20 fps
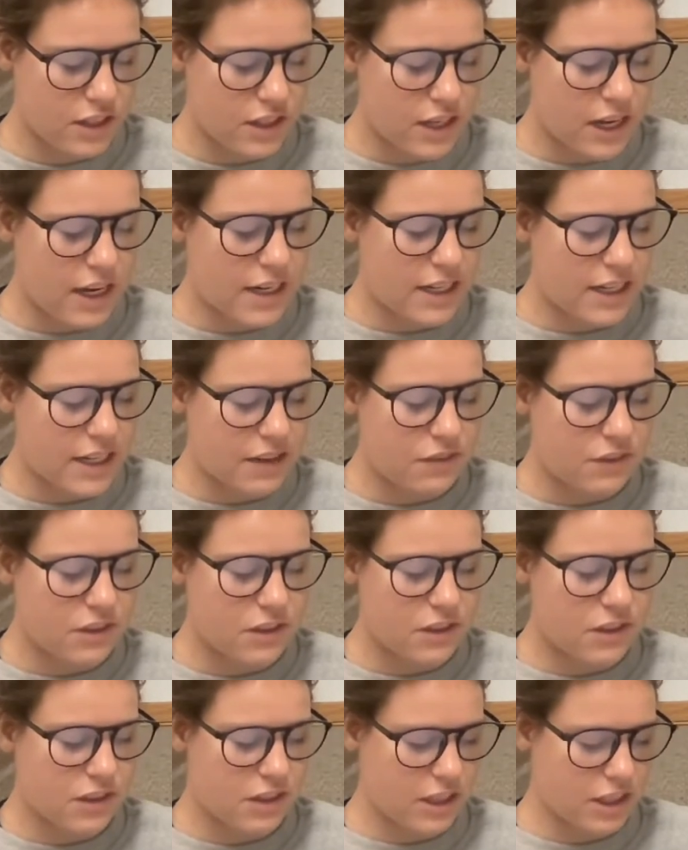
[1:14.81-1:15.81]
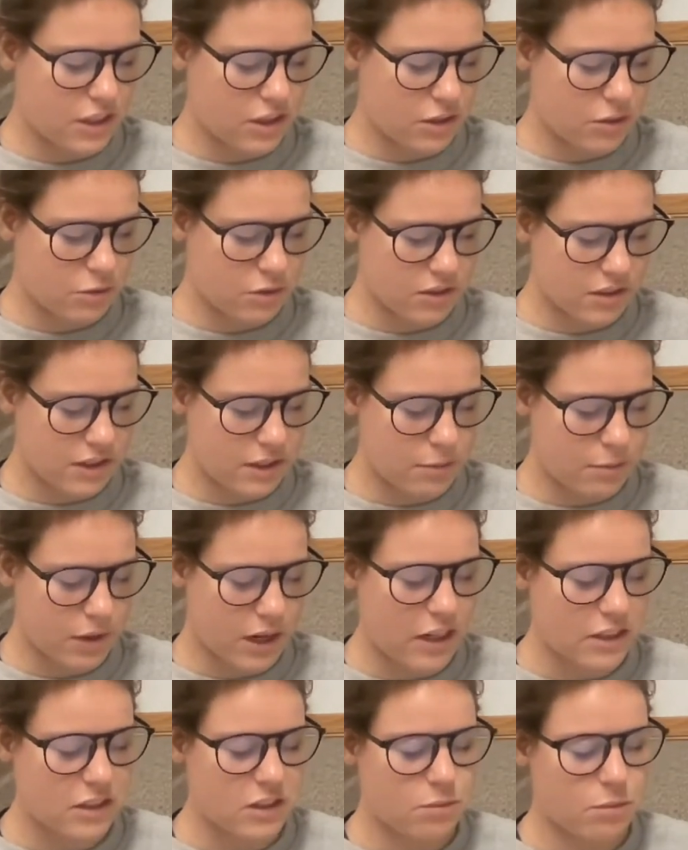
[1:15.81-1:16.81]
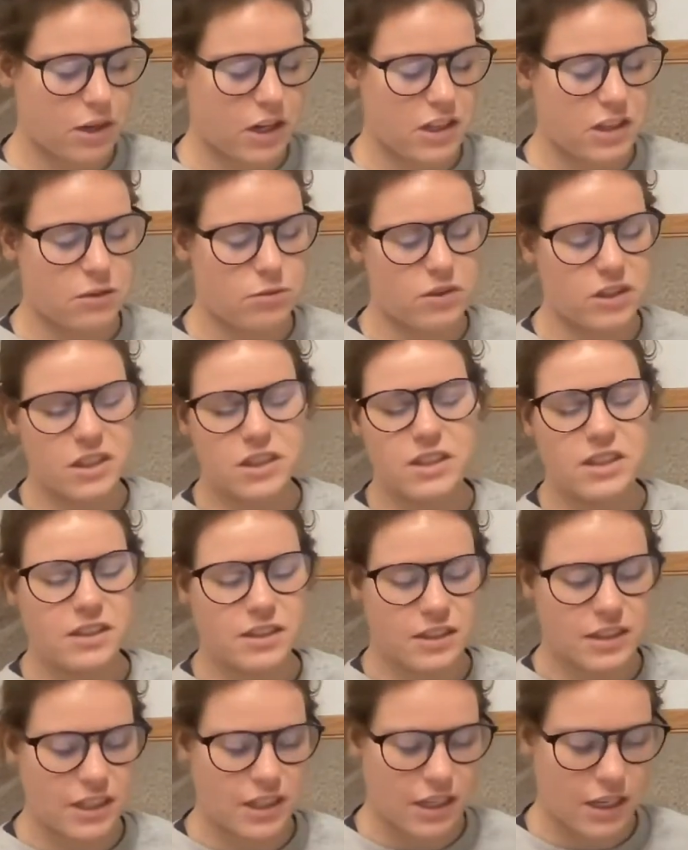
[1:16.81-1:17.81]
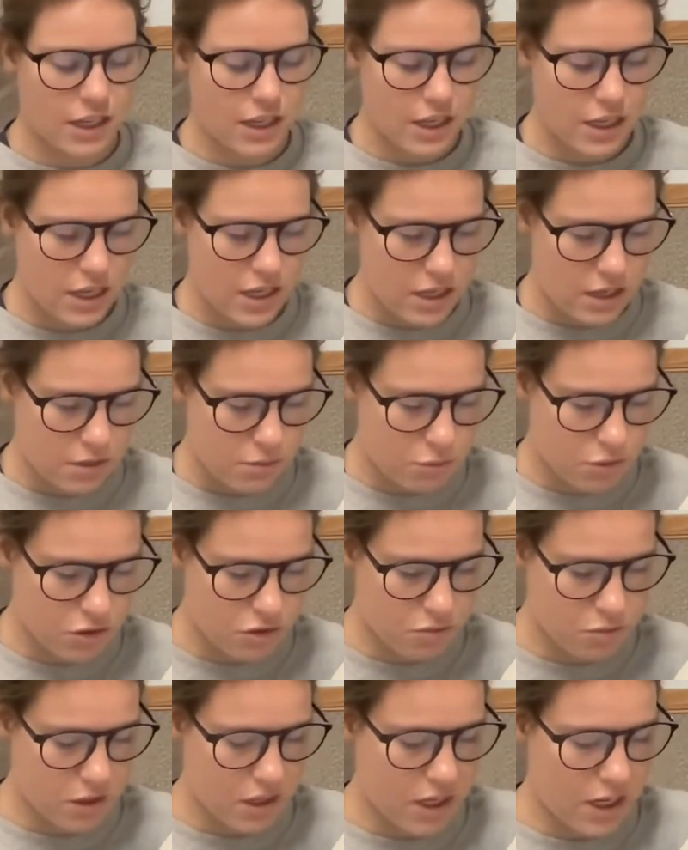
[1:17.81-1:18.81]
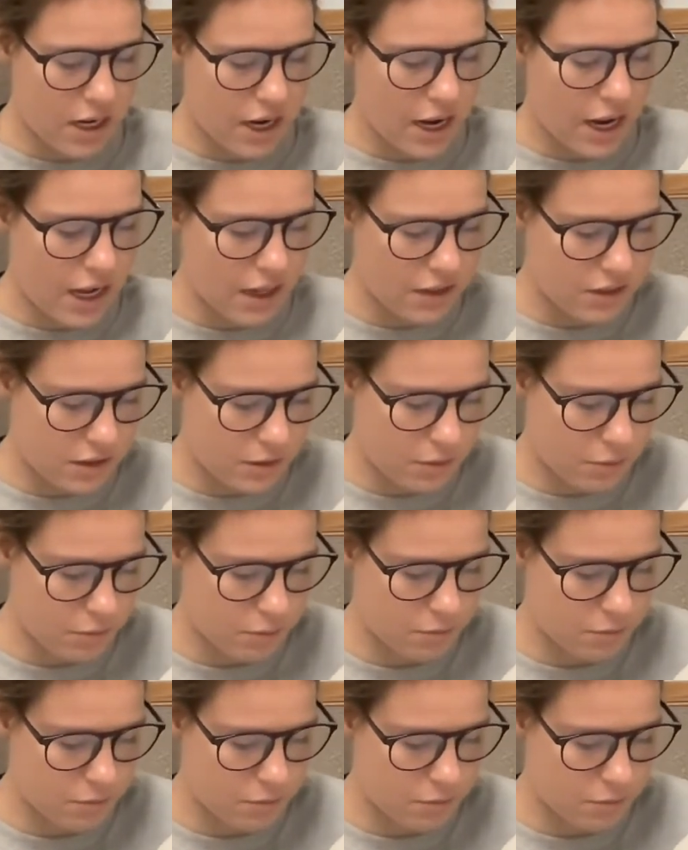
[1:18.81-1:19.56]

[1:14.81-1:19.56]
and even the theater was impacted by the realistic movement as the